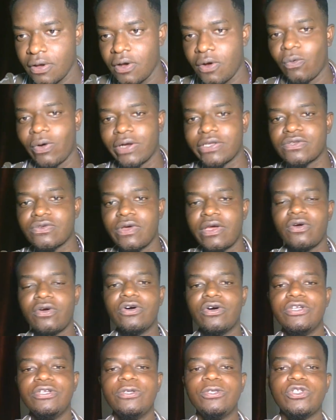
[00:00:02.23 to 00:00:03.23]
What's going
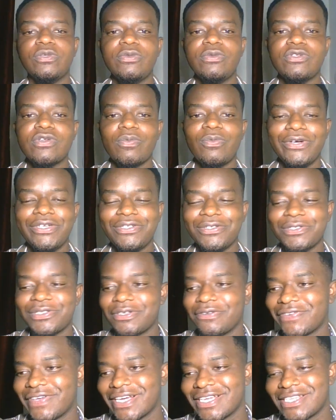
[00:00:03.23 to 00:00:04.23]
on YouTube? It's your boy Joshua
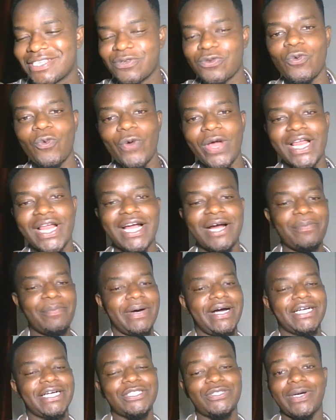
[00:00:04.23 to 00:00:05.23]
X. Welcome
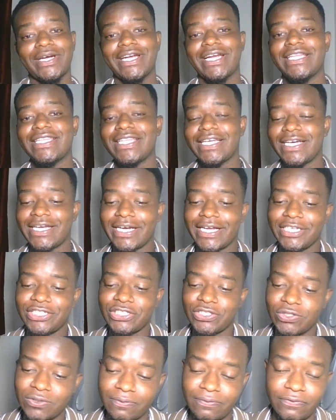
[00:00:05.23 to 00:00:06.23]
back to another great
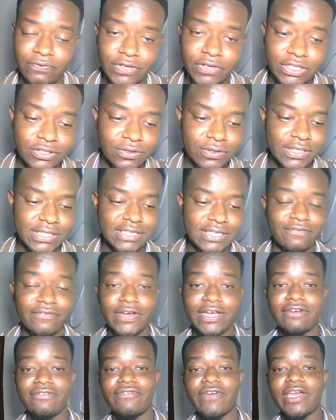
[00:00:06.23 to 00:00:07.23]
YouTube video. It's a
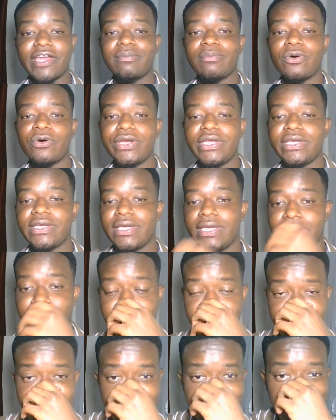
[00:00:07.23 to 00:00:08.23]
very fine morning
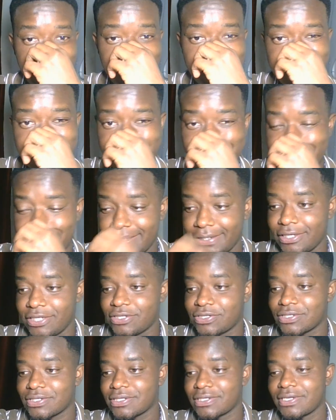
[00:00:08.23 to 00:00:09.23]
and
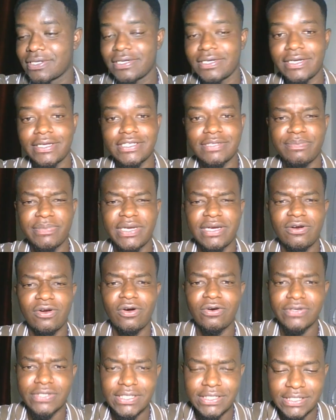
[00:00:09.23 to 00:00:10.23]
it's been
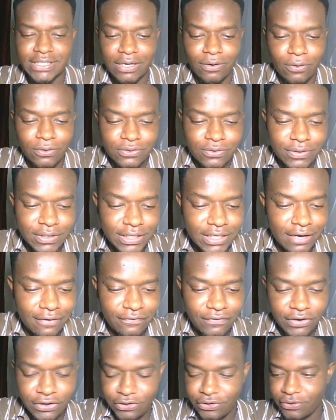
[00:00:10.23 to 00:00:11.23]
long since I also did a
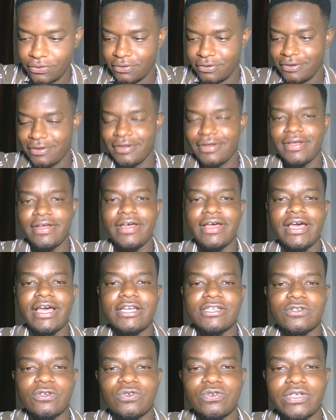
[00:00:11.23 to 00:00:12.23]
video.
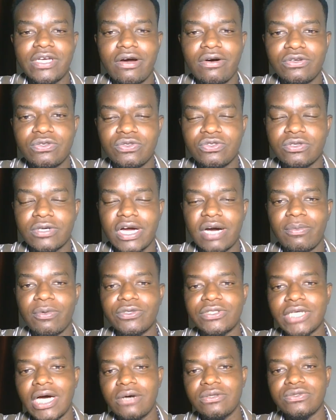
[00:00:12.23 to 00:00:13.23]
So today I want to talk about
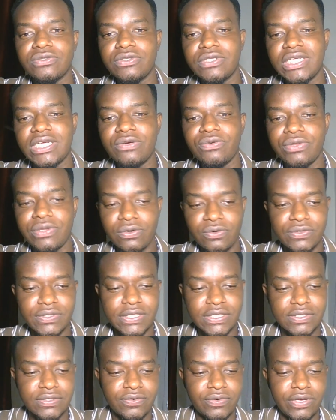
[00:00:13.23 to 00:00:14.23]
how to deal with losing
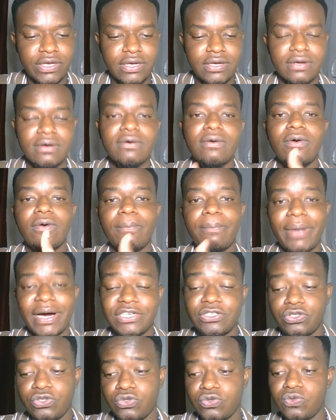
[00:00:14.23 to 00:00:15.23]
streak part
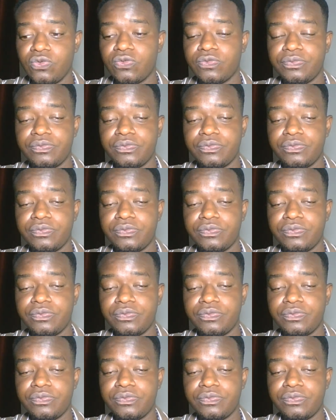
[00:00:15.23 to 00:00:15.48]
2.